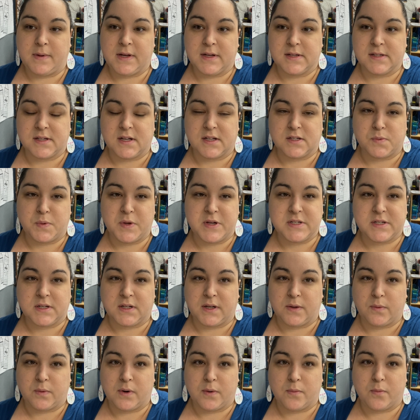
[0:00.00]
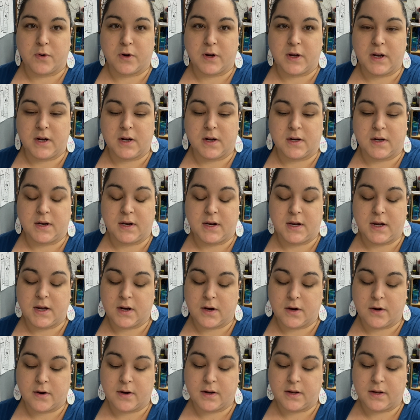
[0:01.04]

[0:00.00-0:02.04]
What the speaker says: because that's basically what I'm working on in here,